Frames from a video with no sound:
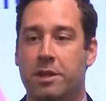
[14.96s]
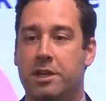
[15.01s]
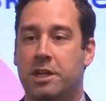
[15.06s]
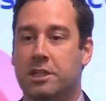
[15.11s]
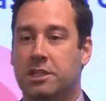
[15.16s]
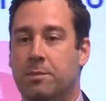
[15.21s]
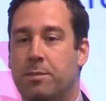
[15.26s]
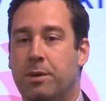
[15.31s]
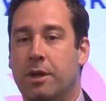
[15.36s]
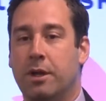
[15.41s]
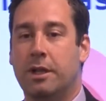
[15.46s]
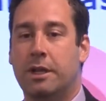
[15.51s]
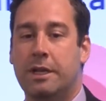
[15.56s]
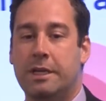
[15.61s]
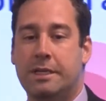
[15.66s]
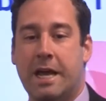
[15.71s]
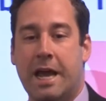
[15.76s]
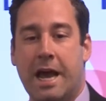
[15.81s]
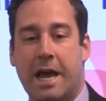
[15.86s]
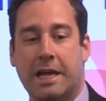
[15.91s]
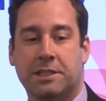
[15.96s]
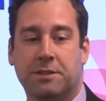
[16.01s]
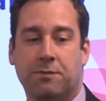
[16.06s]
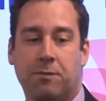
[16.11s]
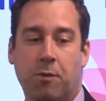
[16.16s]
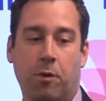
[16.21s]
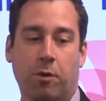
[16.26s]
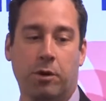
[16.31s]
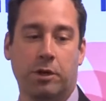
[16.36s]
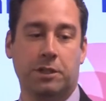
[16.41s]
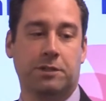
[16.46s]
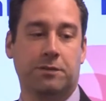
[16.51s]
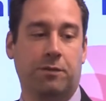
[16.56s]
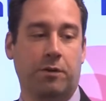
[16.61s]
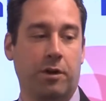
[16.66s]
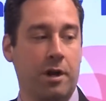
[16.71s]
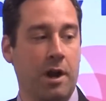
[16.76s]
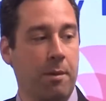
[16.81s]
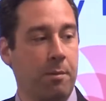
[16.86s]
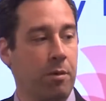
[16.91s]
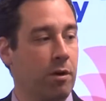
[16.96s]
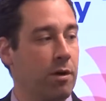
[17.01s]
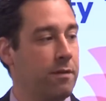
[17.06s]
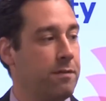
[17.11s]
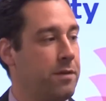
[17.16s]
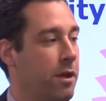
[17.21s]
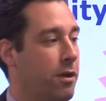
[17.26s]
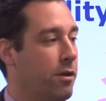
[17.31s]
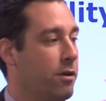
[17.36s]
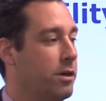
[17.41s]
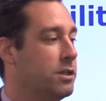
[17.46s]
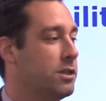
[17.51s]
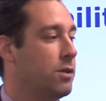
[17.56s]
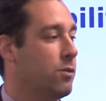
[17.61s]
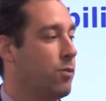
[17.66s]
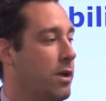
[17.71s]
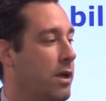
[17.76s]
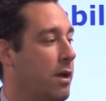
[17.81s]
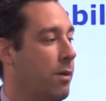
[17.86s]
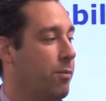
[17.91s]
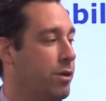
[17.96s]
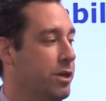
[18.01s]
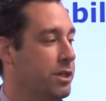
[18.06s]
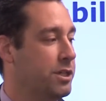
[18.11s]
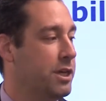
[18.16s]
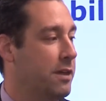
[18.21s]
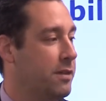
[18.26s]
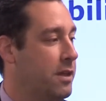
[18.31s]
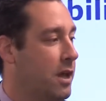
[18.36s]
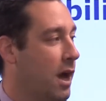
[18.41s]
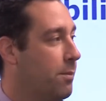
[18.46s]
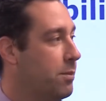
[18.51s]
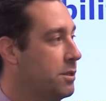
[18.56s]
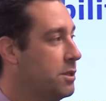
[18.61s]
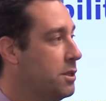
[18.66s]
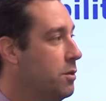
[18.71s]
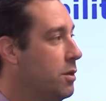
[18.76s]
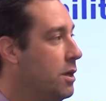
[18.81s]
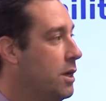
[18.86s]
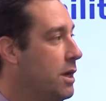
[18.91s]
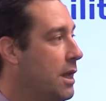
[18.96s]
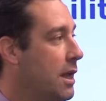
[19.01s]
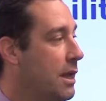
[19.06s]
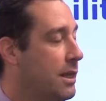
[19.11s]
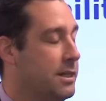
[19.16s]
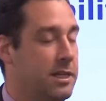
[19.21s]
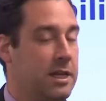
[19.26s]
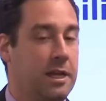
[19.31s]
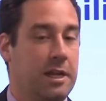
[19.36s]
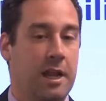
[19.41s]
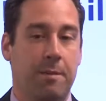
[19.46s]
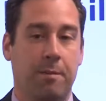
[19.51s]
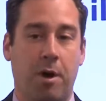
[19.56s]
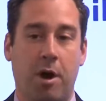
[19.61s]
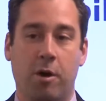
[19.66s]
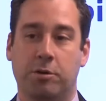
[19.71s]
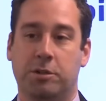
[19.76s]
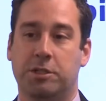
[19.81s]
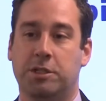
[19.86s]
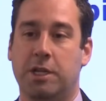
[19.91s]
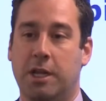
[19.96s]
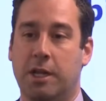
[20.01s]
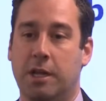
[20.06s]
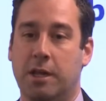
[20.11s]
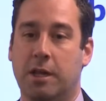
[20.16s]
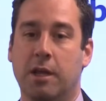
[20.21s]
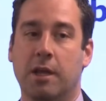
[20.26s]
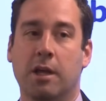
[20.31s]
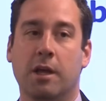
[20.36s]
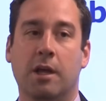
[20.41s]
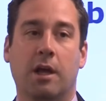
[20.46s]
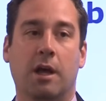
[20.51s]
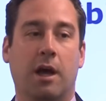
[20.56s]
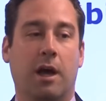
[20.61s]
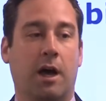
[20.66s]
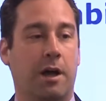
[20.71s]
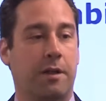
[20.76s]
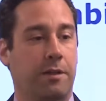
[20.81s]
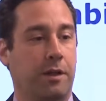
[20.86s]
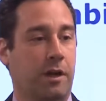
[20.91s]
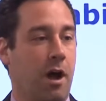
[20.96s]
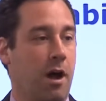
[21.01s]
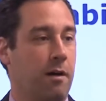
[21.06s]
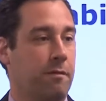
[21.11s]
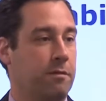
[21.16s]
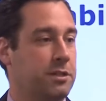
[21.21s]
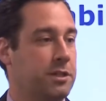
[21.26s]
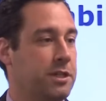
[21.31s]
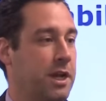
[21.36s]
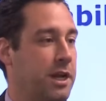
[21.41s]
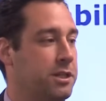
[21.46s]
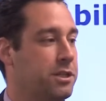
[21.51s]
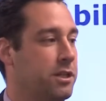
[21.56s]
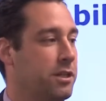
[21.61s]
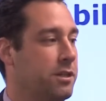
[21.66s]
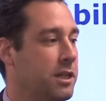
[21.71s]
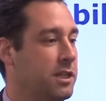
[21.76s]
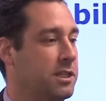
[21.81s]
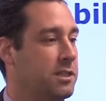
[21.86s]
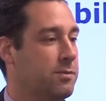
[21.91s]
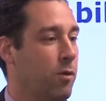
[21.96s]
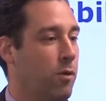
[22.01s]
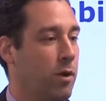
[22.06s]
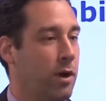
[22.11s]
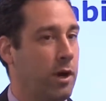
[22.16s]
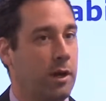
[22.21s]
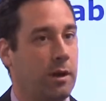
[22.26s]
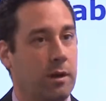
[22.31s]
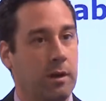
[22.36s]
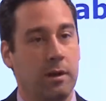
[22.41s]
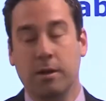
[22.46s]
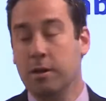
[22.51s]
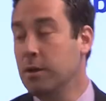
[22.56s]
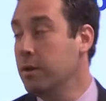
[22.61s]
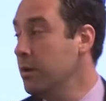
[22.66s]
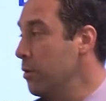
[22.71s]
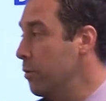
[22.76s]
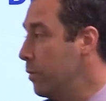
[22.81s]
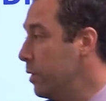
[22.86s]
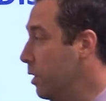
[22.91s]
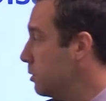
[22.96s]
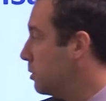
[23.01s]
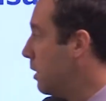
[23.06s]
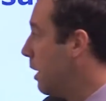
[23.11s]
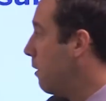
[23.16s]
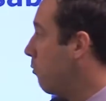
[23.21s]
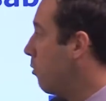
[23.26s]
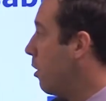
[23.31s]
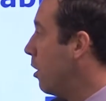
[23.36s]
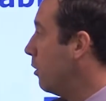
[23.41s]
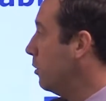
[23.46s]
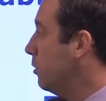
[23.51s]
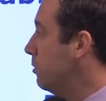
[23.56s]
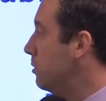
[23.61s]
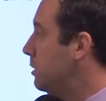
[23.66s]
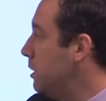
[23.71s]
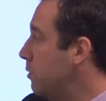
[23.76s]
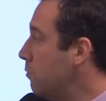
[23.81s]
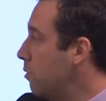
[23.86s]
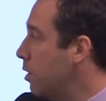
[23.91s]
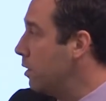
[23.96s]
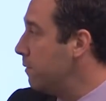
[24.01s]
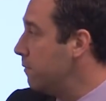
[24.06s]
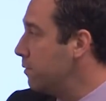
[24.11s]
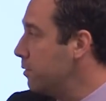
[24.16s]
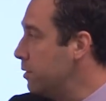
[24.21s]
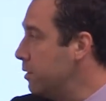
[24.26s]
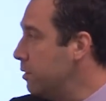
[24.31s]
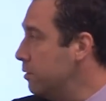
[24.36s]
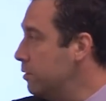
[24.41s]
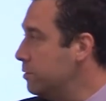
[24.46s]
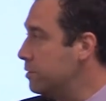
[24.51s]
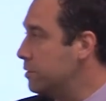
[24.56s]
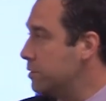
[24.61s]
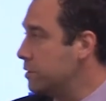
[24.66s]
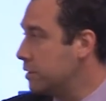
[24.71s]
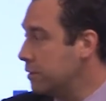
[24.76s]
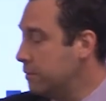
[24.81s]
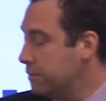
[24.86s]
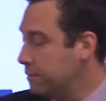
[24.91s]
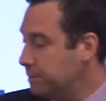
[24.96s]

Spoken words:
Disability Task Force for a number of years, and we appreciate the opportunity and TDEM hosting the conversation this morning. We also have Ron Lucy. Ron, if you would introduce yourself.